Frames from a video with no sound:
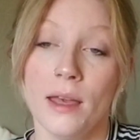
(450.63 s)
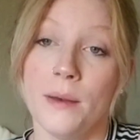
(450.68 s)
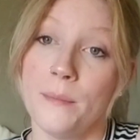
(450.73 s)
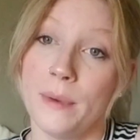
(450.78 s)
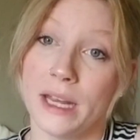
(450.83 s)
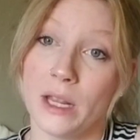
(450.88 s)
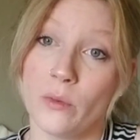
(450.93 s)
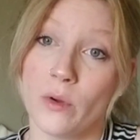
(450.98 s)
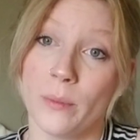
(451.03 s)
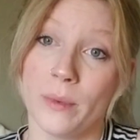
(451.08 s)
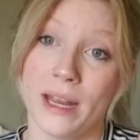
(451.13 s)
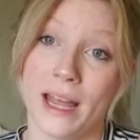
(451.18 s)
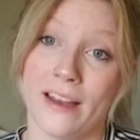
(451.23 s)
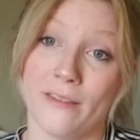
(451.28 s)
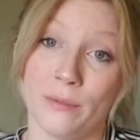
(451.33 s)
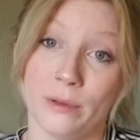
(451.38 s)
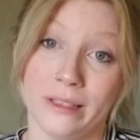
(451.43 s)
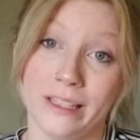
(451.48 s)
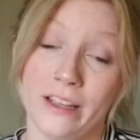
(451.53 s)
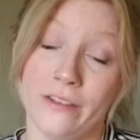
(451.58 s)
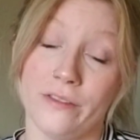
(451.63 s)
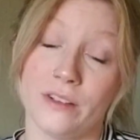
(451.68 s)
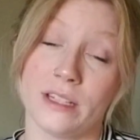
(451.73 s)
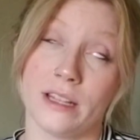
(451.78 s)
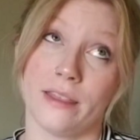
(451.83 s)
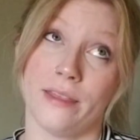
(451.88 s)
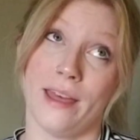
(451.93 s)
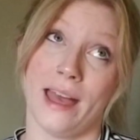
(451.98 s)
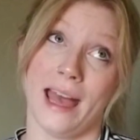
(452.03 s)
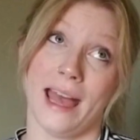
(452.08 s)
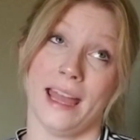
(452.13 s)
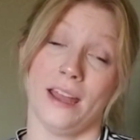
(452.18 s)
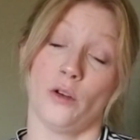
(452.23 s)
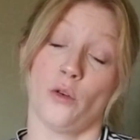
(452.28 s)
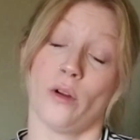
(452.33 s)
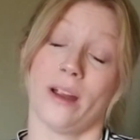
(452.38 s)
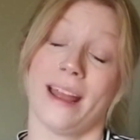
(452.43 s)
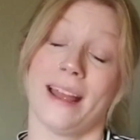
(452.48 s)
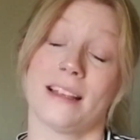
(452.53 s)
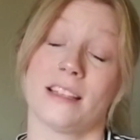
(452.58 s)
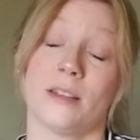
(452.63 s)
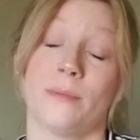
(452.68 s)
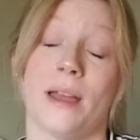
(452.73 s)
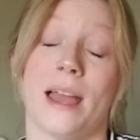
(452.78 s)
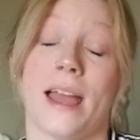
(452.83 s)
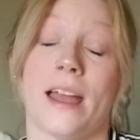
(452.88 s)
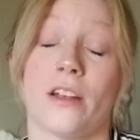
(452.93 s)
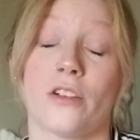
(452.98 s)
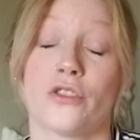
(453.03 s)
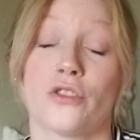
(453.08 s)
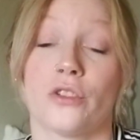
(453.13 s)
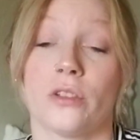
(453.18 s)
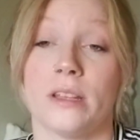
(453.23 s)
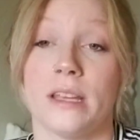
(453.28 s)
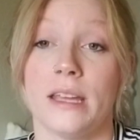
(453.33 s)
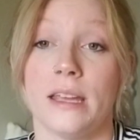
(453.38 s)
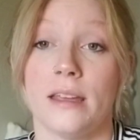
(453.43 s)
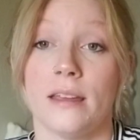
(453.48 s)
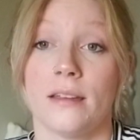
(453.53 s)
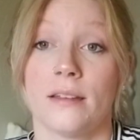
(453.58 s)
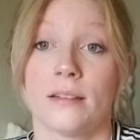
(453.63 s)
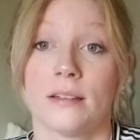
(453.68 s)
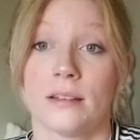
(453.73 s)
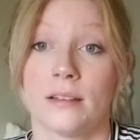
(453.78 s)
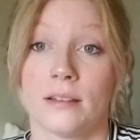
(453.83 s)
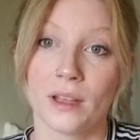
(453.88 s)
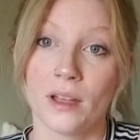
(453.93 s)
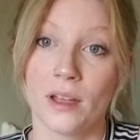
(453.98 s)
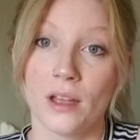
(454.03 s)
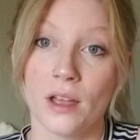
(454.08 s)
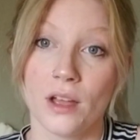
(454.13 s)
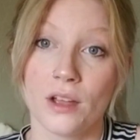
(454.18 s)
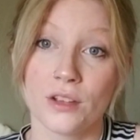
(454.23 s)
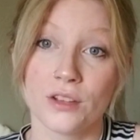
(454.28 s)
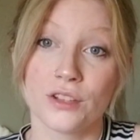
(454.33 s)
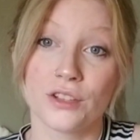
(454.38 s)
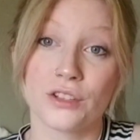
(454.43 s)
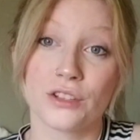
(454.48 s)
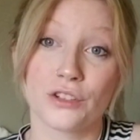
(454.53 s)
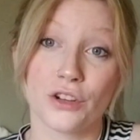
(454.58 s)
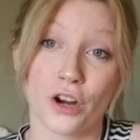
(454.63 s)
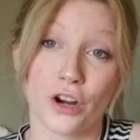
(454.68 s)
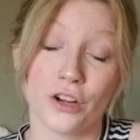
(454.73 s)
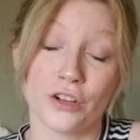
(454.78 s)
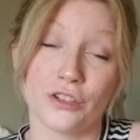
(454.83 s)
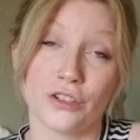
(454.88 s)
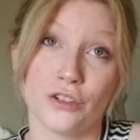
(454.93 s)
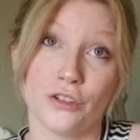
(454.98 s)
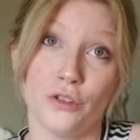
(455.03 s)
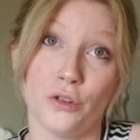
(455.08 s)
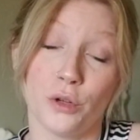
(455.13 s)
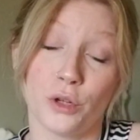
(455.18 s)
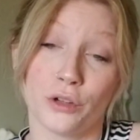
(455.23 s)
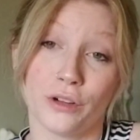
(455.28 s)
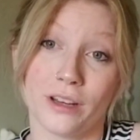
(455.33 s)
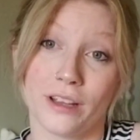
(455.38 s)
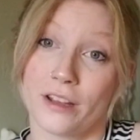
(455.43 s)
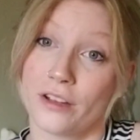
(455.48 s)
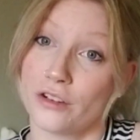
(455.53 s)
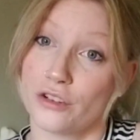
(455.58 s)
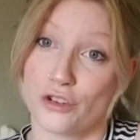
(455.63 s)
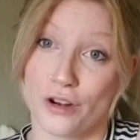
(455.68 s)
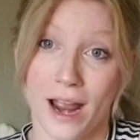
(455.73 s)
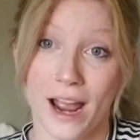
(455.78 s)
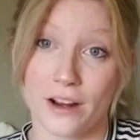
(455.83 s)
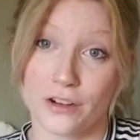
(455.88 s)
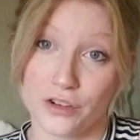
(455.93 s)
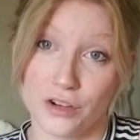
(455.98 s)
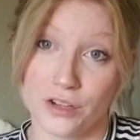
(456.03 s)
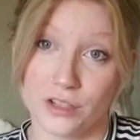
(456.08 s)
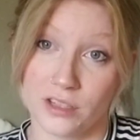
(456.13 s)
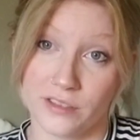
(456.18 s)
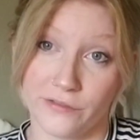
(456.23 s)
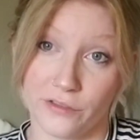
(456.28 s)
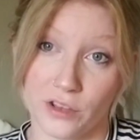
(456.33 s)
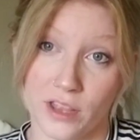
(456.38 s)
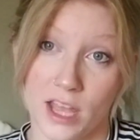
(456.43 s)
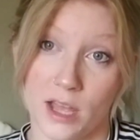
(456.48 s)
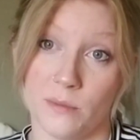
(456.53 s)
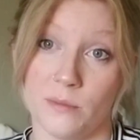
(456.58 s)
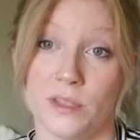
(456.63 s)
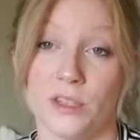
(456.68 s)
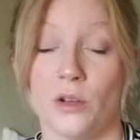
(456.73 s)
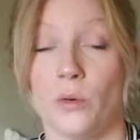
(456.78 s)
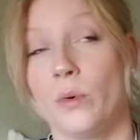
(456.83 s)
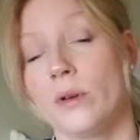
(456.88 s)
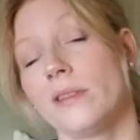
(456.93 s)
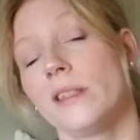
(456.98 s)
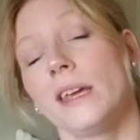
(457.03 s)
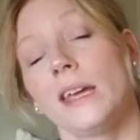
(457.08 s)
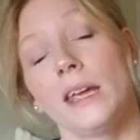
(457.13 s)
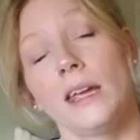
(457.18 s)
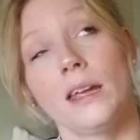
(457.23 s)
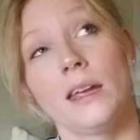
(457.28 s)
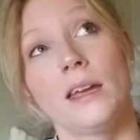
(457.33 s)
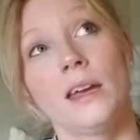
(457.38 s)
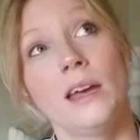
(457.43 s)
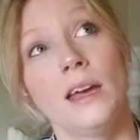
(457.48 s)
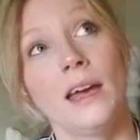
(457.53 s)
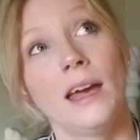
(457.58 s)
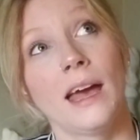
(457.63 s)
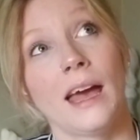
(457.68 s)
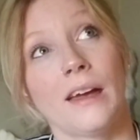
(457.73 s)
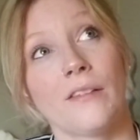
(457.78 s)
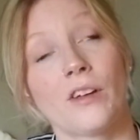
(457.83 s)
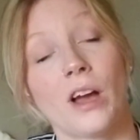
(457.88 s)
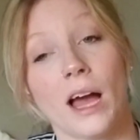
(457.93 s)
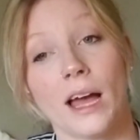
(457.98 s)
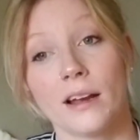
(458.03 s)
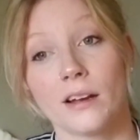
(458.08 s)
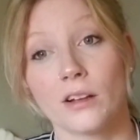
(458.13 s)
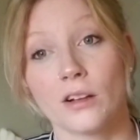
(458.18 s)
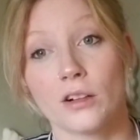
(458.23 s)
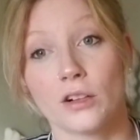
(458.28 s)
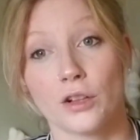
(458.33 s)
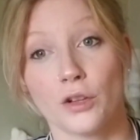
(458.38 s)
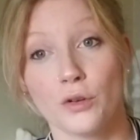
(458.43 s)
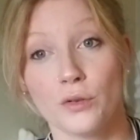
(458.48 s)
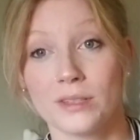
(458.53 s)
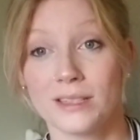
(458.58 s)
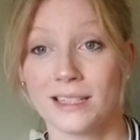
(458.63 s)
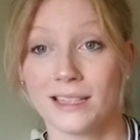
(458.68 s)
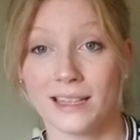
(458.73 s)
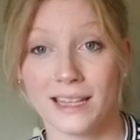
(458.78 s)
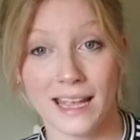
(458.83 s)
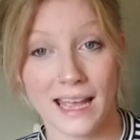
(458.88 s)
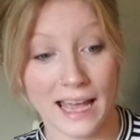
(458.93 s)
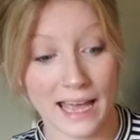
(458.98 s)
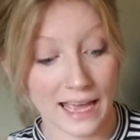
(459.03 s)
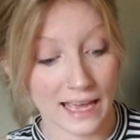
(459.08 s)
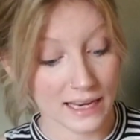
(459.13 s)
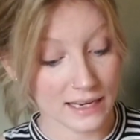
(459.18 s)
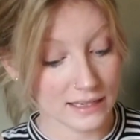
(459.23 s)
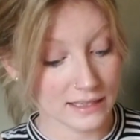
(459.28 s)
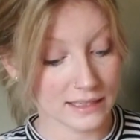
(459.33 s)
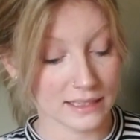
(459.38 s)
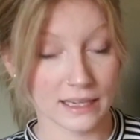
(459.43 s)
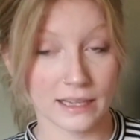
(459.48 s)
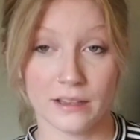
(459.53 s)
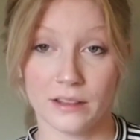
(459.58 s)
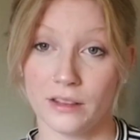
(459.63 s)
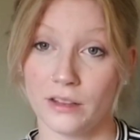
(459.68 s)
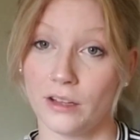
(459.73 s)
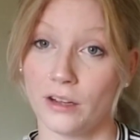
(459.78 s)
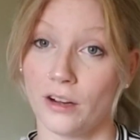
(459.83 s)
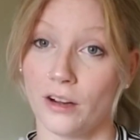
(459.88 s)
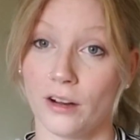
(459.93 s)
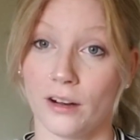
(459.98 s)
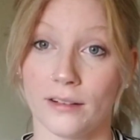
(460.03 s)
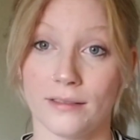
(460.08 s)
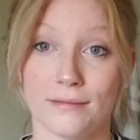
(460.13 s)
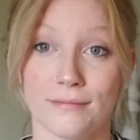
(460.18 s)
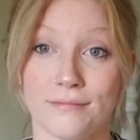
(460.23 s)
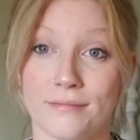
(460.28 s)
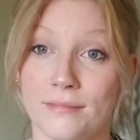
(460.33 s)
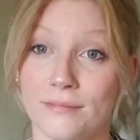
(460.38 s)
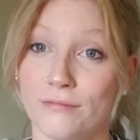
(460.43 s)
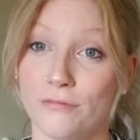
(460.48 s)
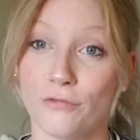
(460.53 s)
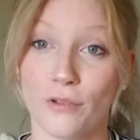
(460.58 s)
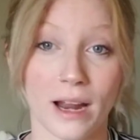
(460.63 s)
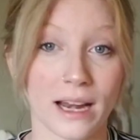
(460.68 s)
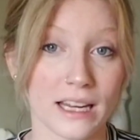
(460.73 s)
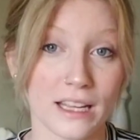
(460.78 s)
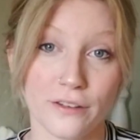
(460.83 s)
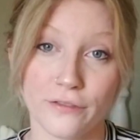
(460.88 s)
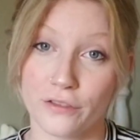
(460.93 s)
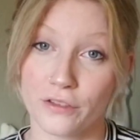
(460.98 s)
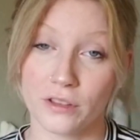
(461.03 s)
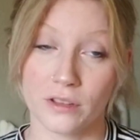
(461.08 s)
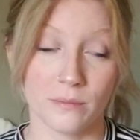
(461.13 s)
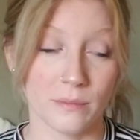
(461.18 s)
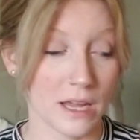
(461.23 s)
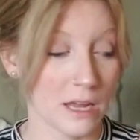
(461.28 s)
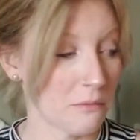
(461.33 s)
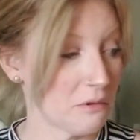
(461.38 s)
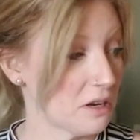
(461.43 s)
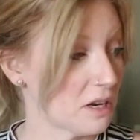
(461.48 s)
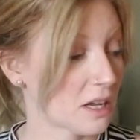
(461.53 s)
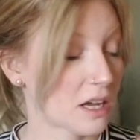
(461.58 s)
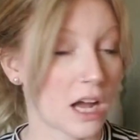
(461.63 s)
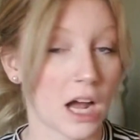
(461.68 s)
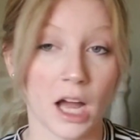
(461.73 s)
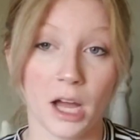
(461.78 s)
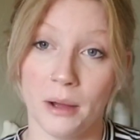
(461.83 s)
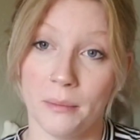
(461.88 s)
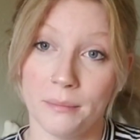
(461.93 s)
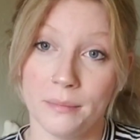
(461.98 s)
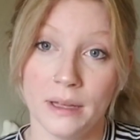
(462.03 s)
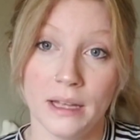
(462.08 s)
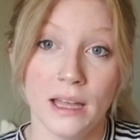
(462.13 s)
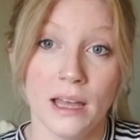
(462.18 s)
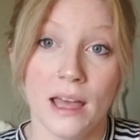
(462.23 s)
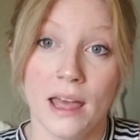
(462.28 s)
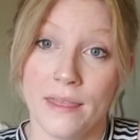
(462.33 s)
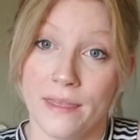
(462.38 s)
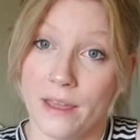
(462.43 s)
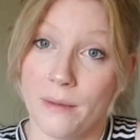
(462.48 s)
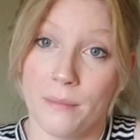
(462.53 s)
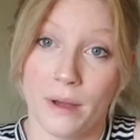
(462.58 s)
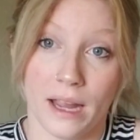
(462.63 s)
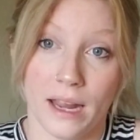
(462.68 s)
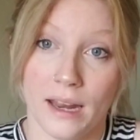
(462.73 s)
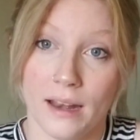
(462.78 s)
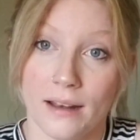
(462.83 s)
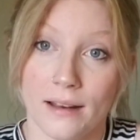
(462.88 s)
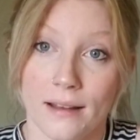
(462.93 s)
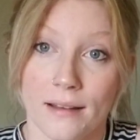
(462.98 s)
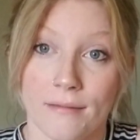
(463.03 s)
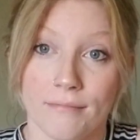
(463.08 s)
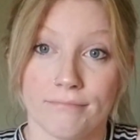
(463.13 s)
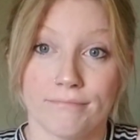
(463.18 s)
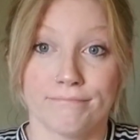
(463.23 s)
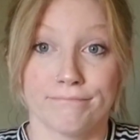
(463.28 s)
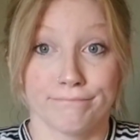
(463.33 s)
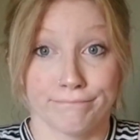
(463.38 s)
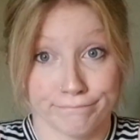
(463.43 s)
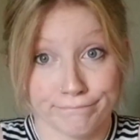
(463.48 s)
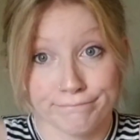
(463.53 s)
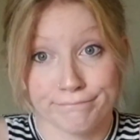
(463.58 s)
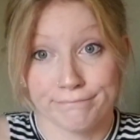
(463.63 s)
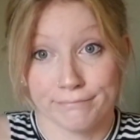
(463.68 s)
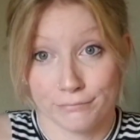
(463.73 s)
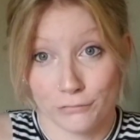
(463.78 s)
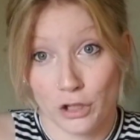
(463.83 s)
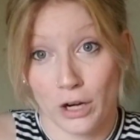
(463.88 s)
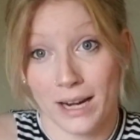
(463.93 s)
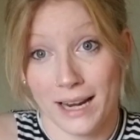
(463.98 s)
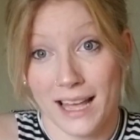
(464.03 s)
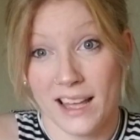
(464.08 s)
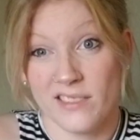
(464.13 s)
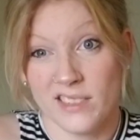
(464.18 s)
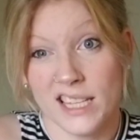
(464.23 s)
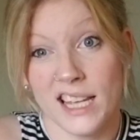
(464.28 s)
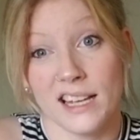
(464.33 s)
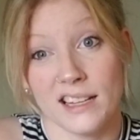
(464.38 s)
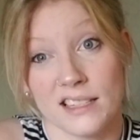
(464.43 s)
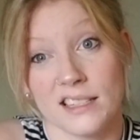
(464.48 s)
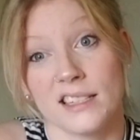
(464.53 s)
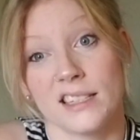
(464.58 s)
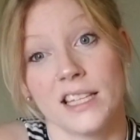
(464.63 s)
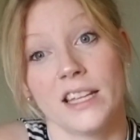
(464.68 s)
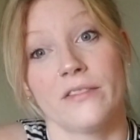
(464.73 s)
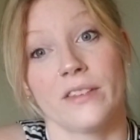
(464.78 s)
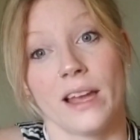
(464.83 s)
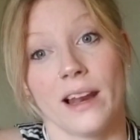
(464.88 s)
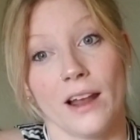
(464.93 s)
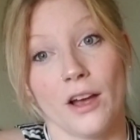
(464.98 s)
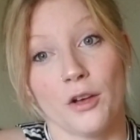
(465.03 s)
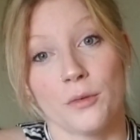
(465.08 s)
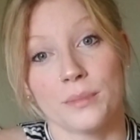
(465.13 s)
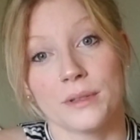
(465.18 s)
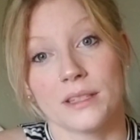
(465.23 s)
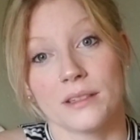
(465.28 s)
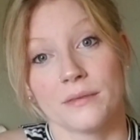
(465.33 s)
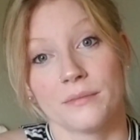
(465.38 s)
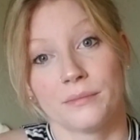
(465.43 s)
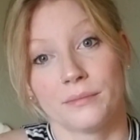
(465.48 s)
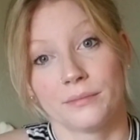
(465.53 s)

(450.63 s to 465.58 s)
Many women have believed that an orgasm actually starts uterine contractions for them. So when they have gotten close to the end and they're ready for the baby to come, they might try to have sex and see if that helps.